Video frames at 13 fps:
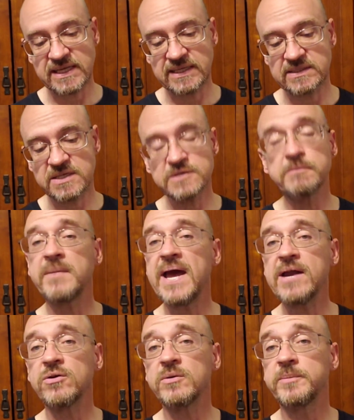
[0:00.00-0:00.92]
And it doesn't
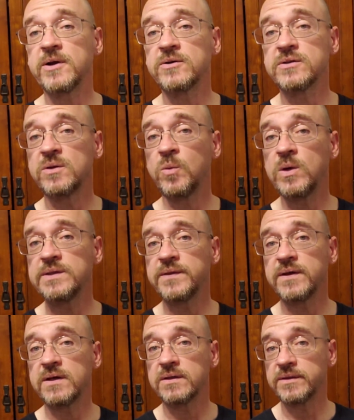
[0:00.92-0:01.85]
matter apparently what
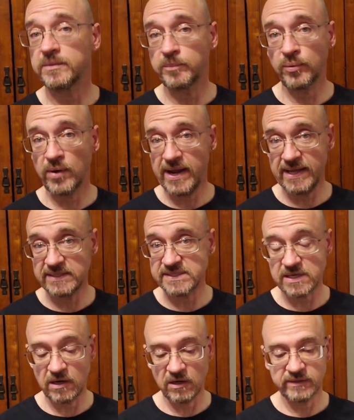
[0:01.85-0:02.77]
the, the brands
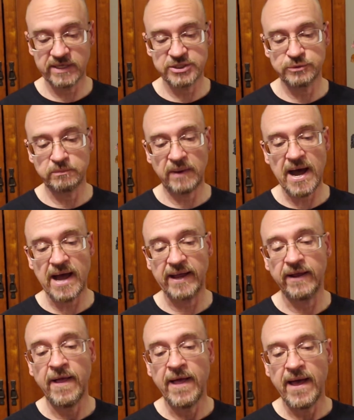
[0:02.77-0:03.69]
are that you buy